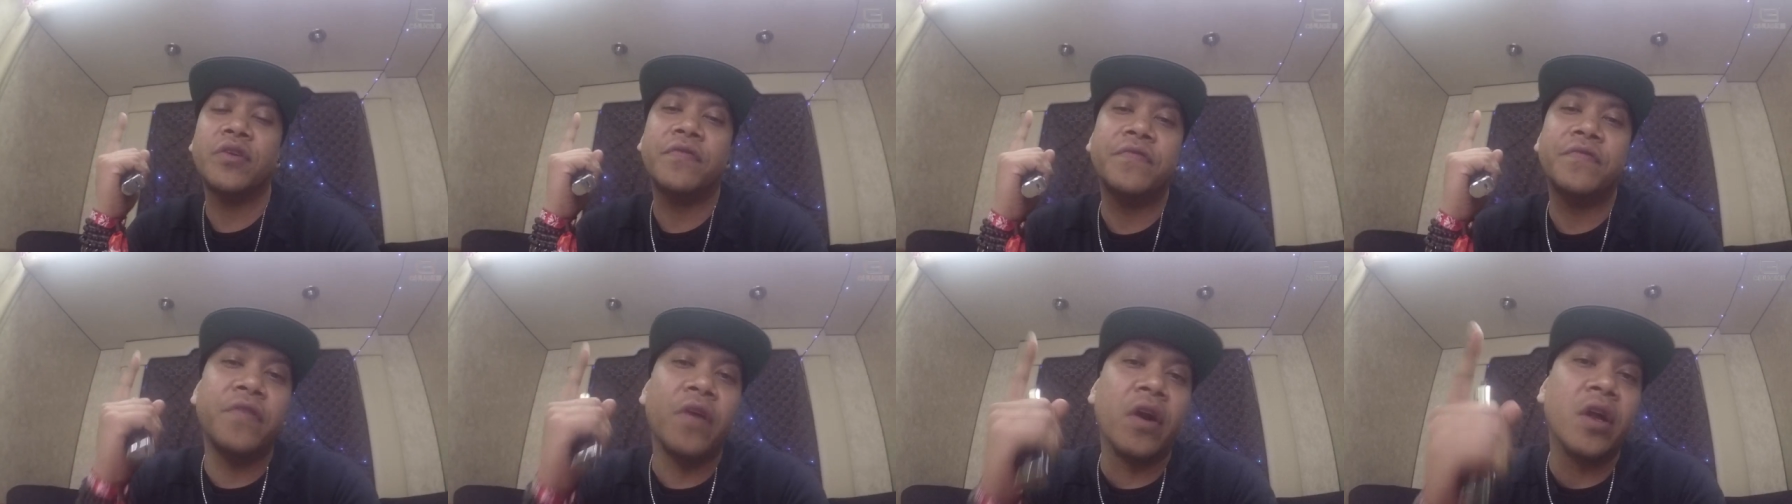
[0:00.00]

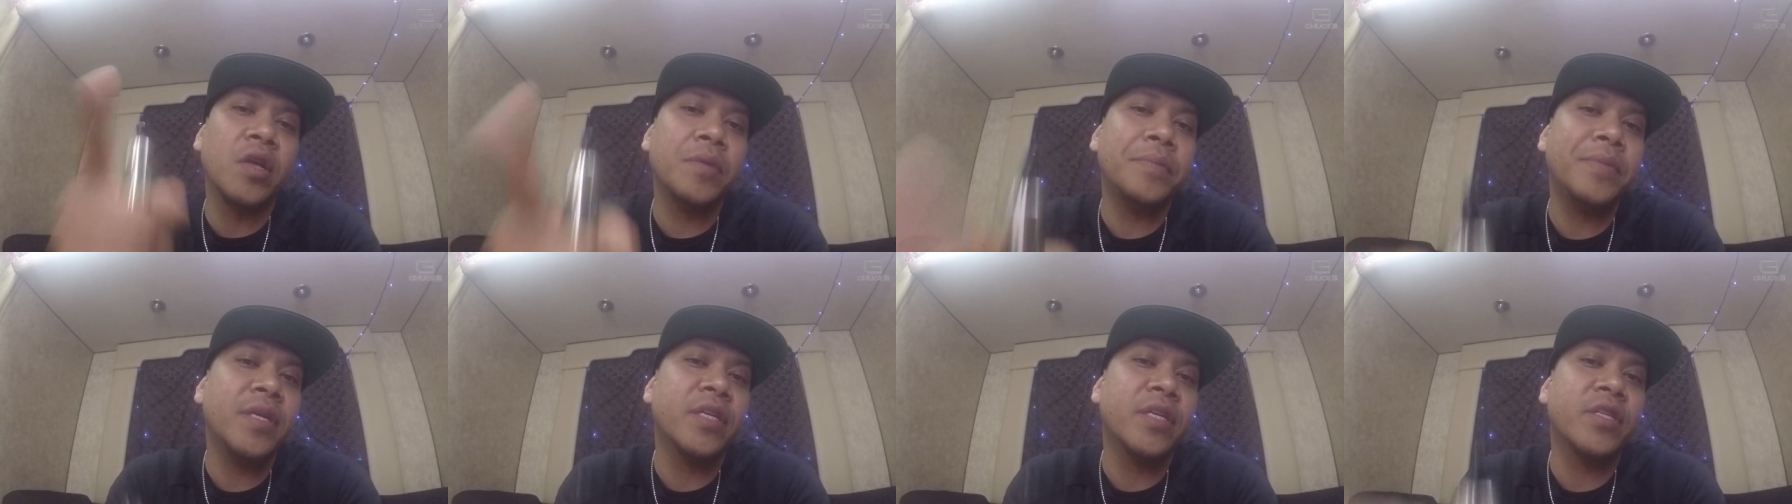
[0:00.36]

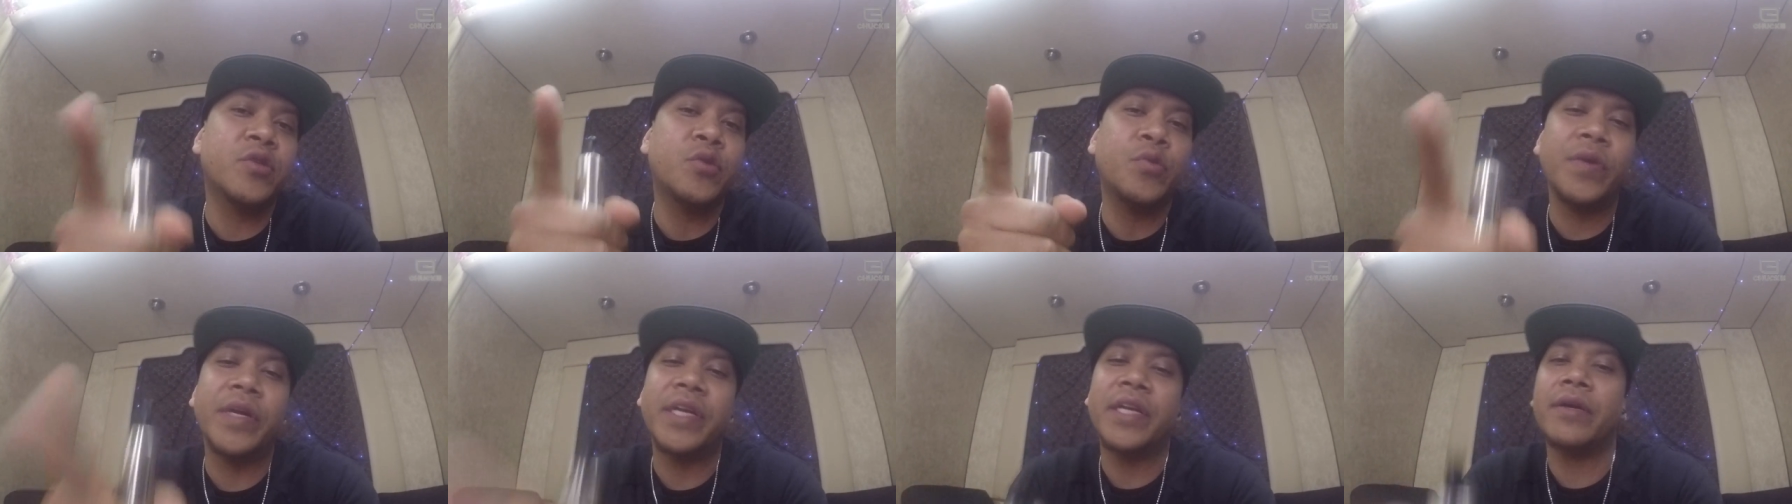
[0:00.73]
follow me on
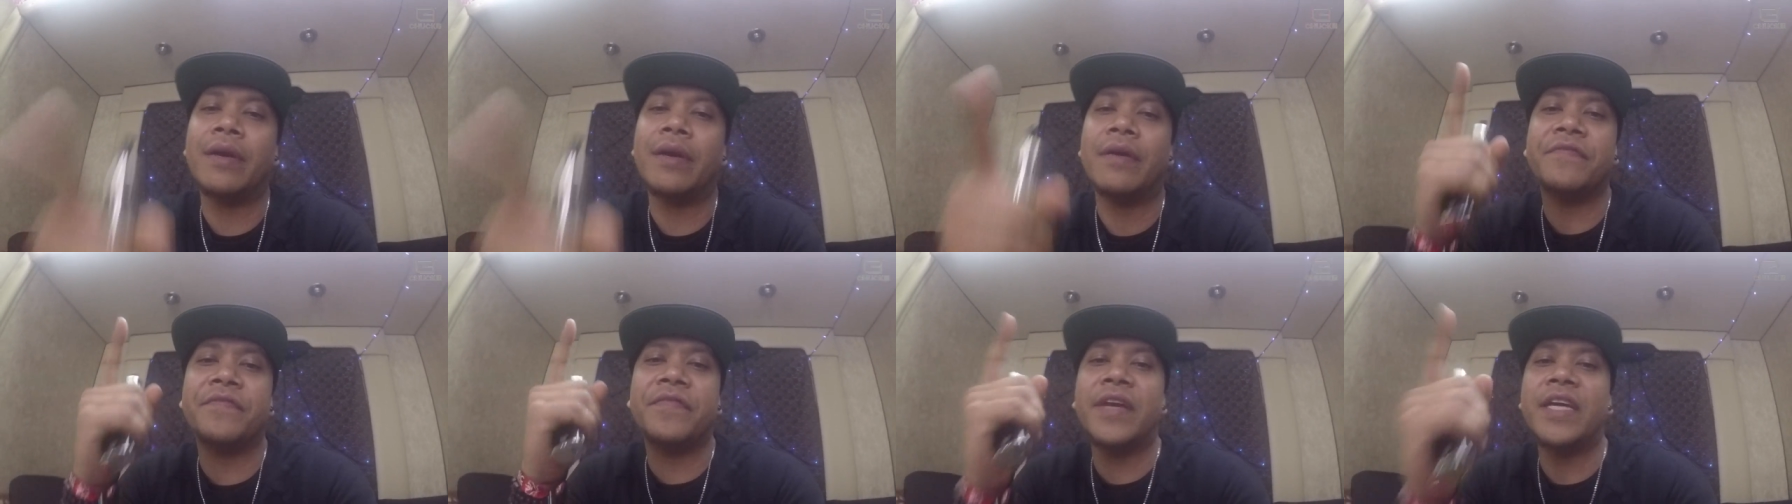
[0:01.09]
Twitter
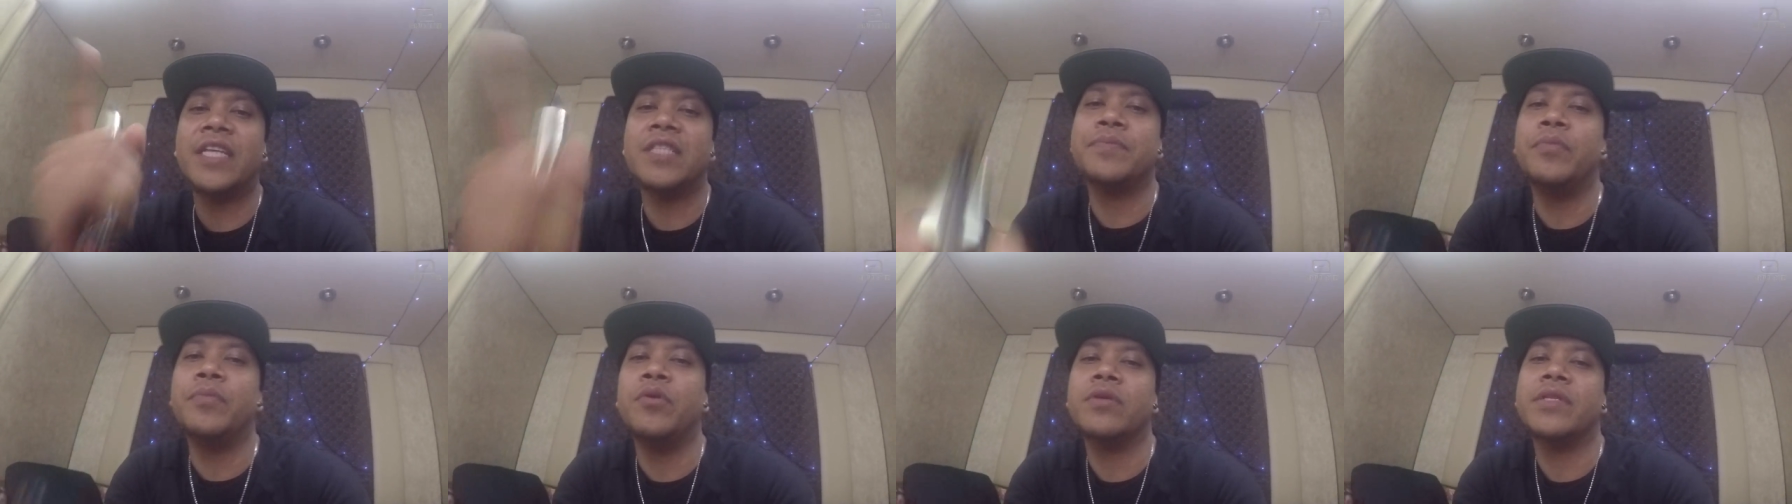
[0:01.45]
and
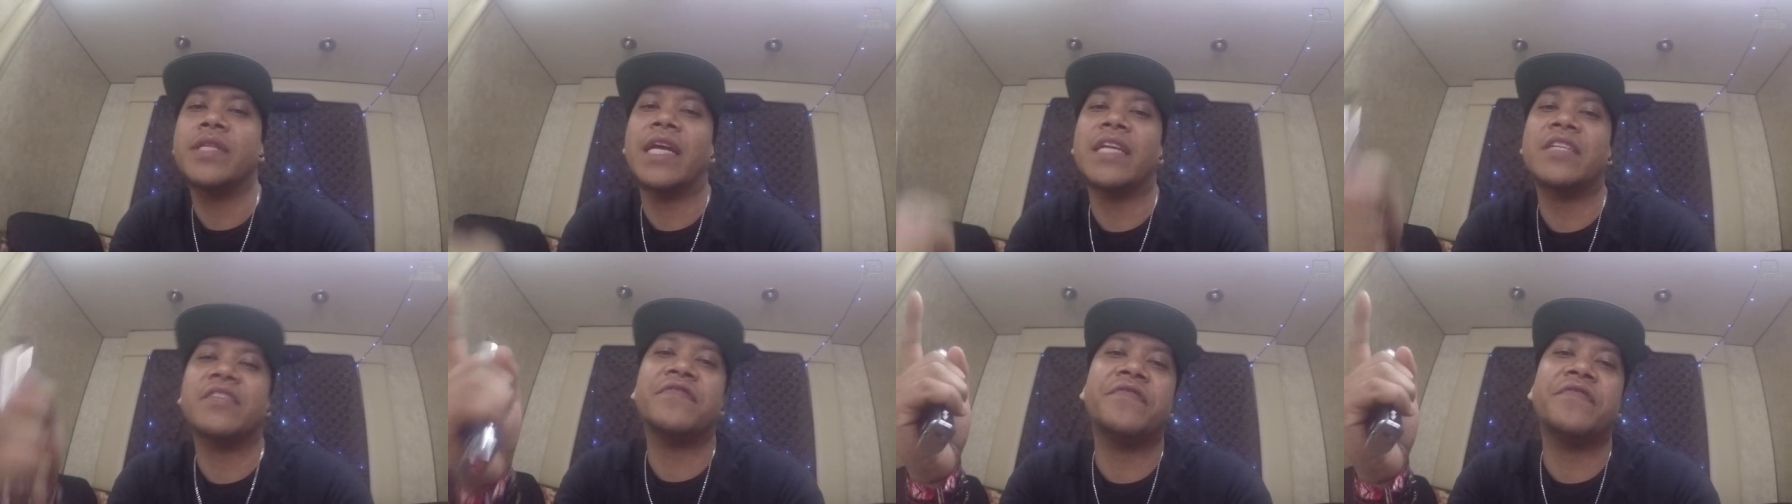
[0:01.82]
Facebook.
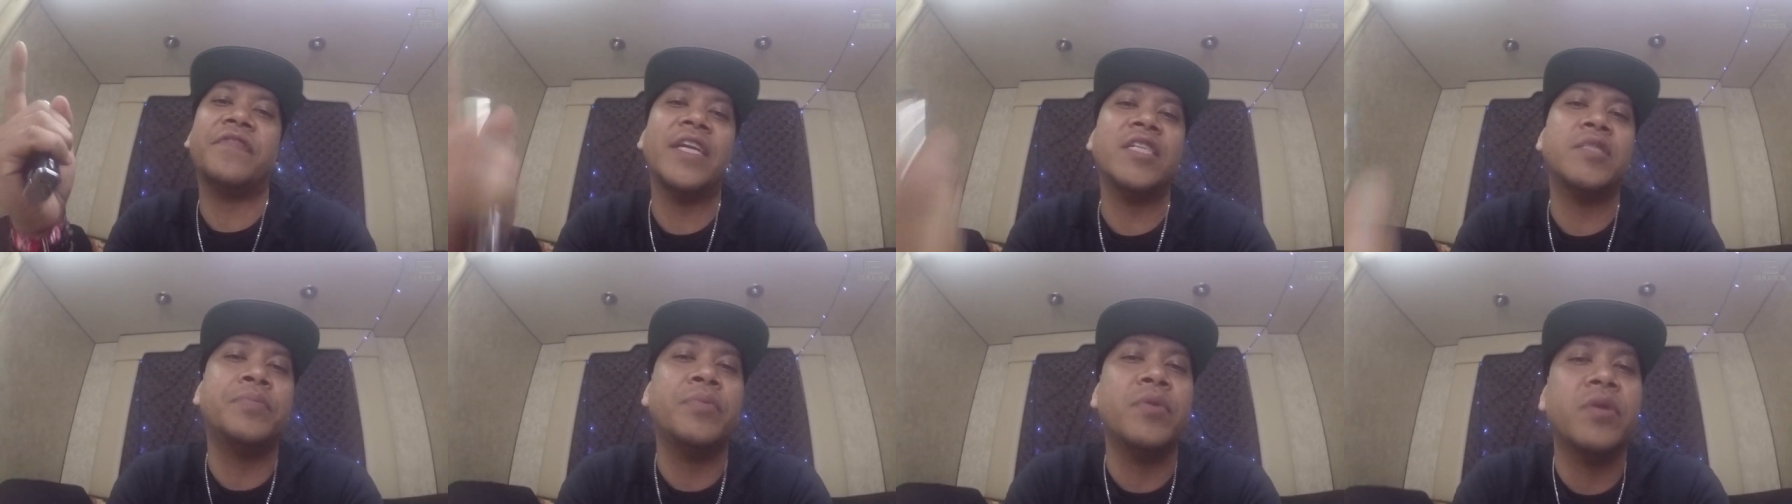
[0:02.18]
That's
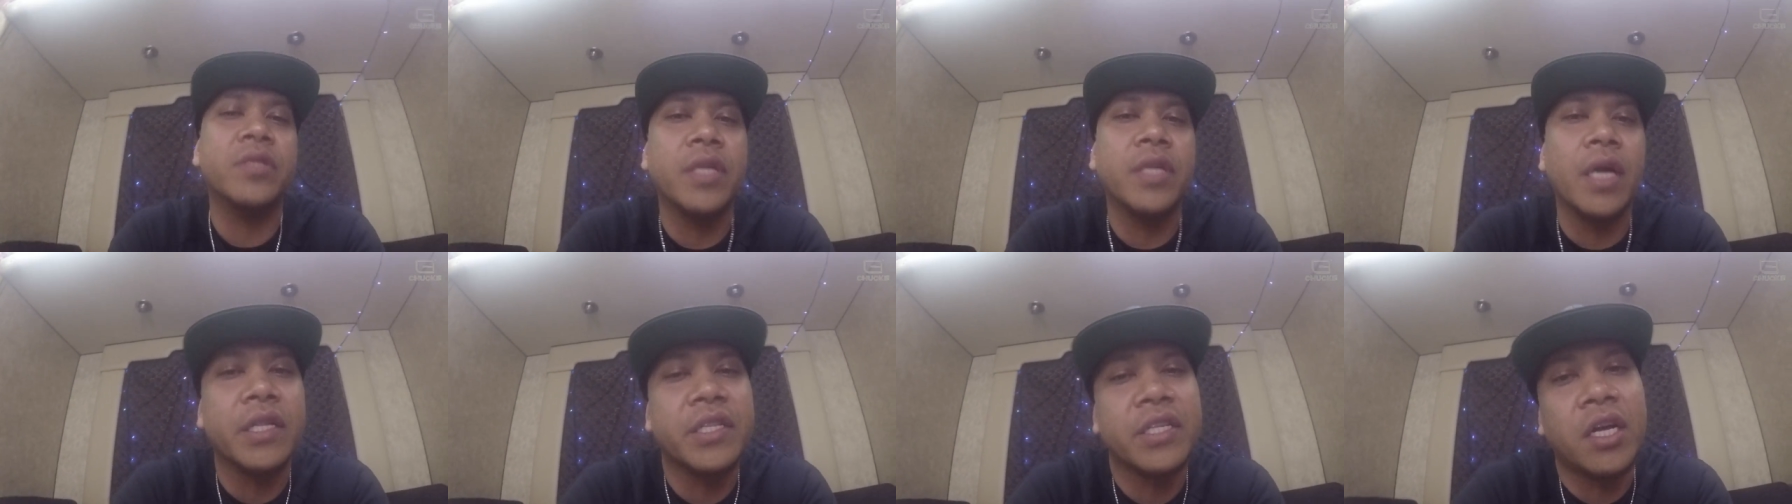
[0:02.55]

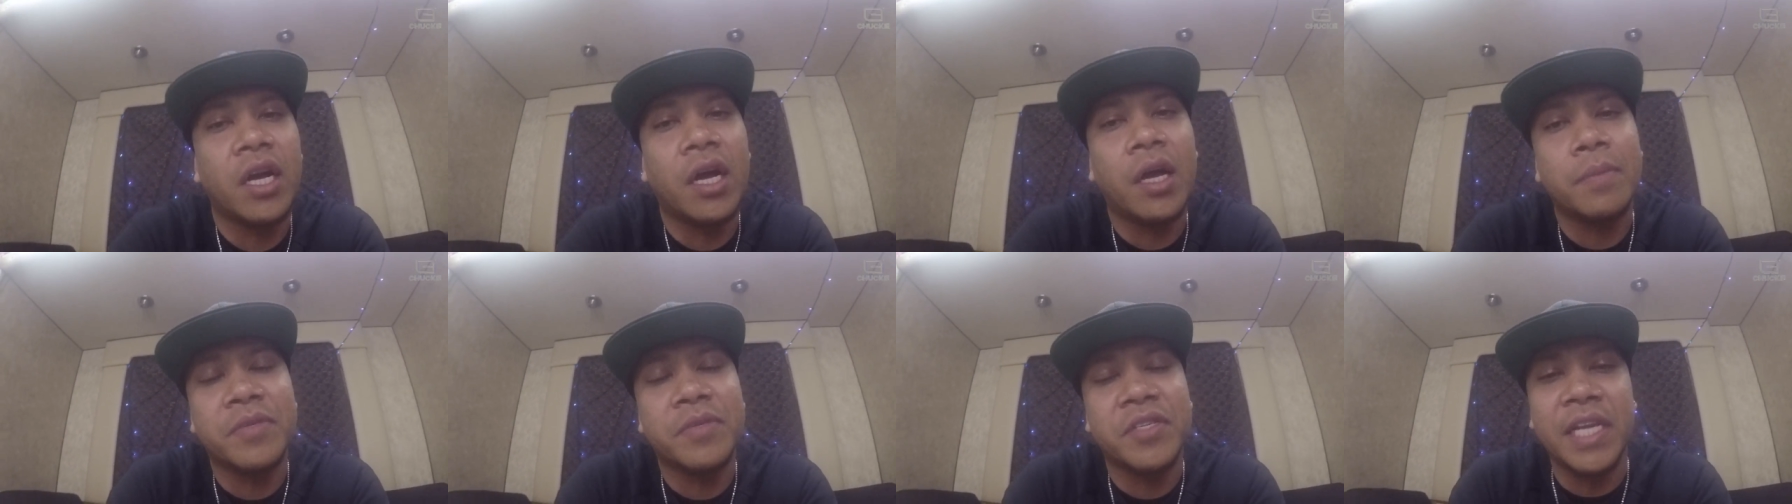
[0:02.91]

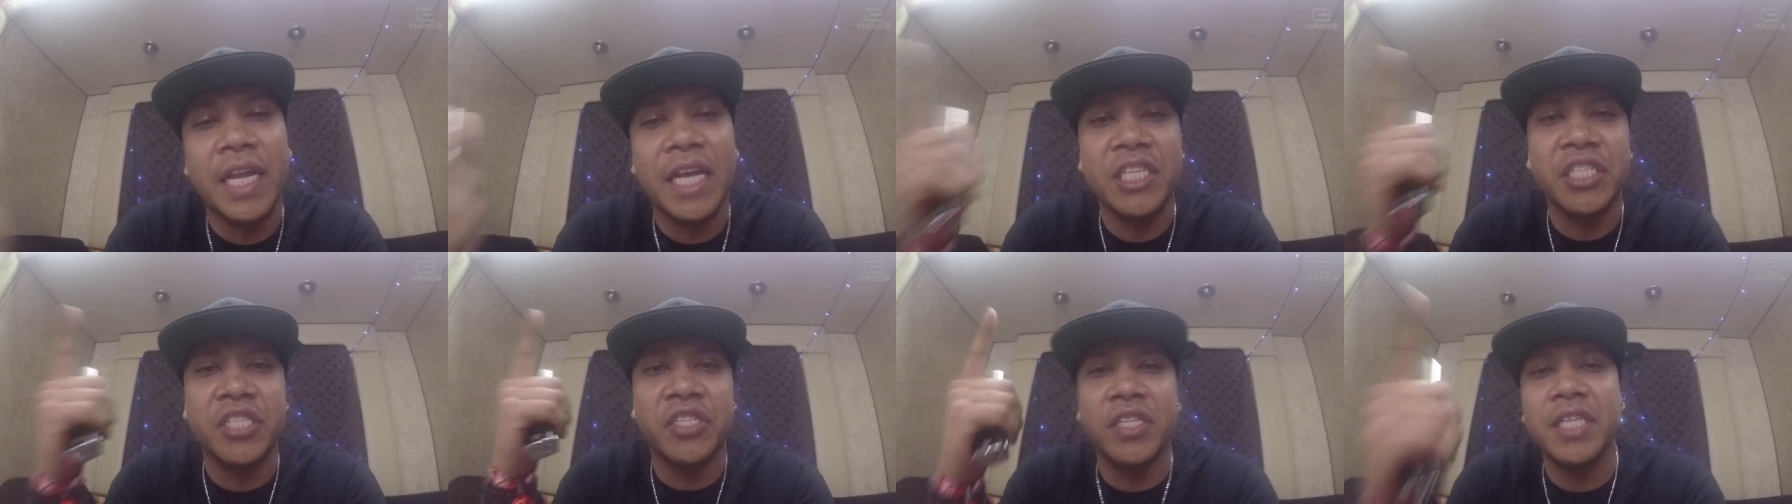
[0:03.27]
facebook.com
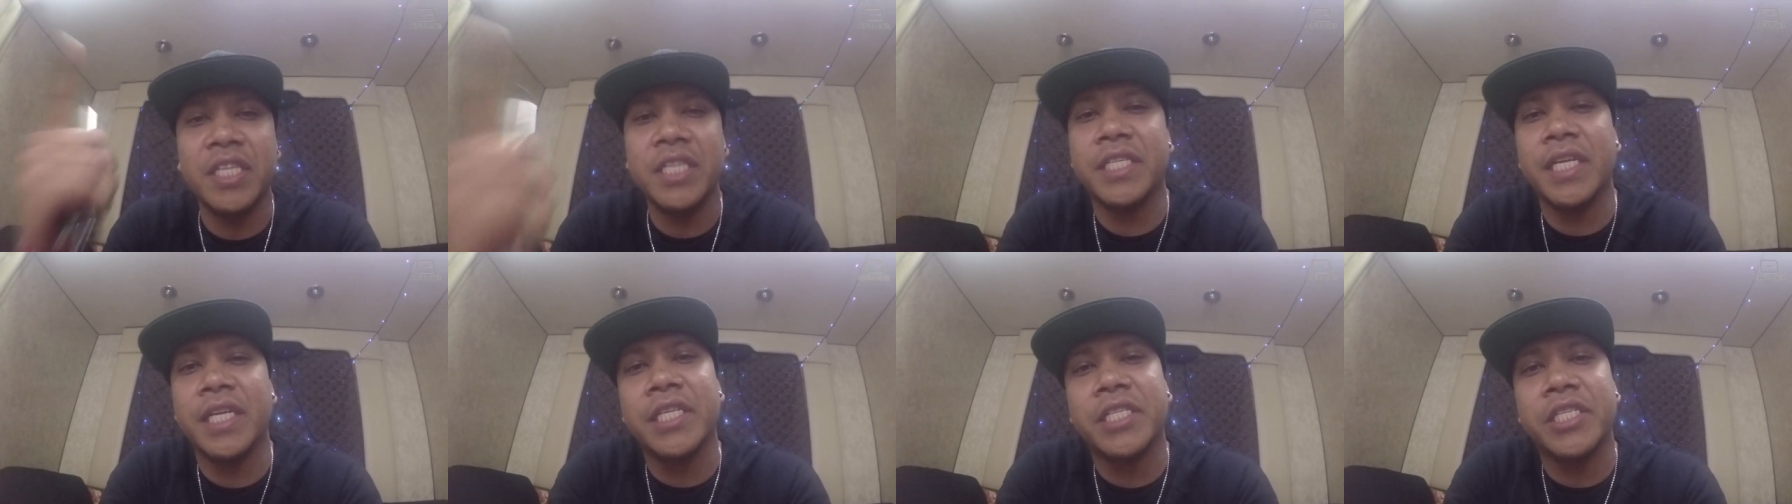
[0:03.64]
slash
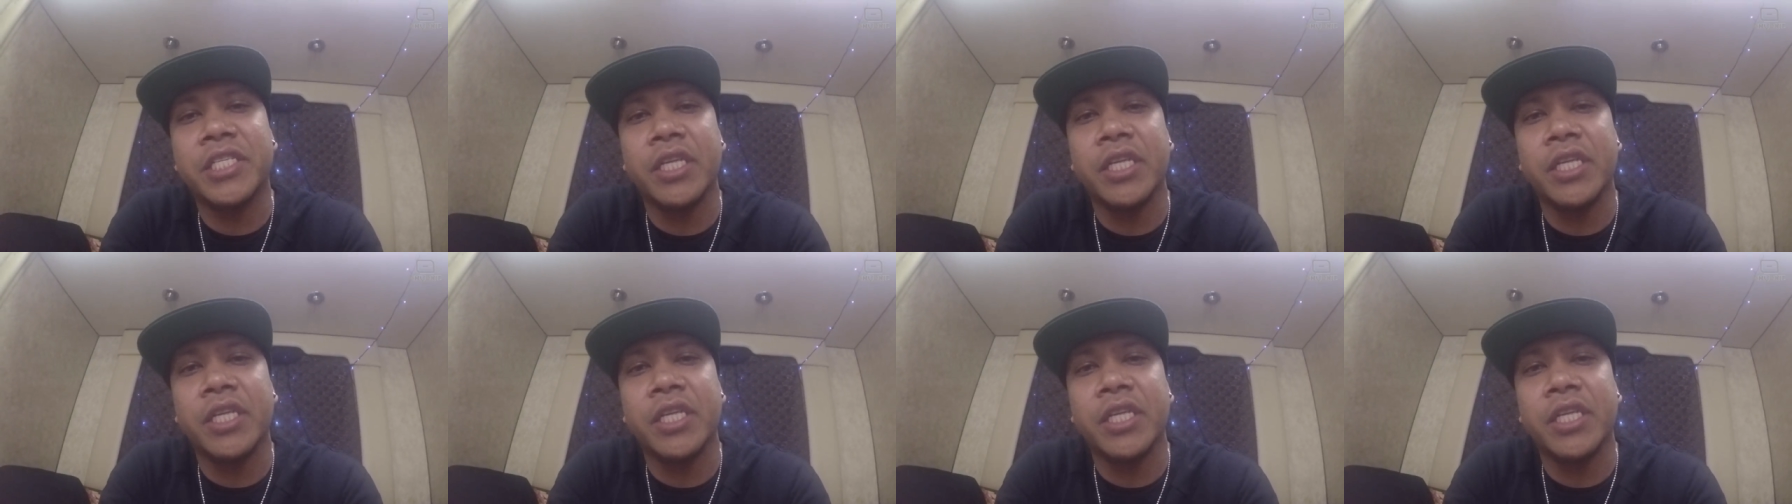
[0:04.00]
DJ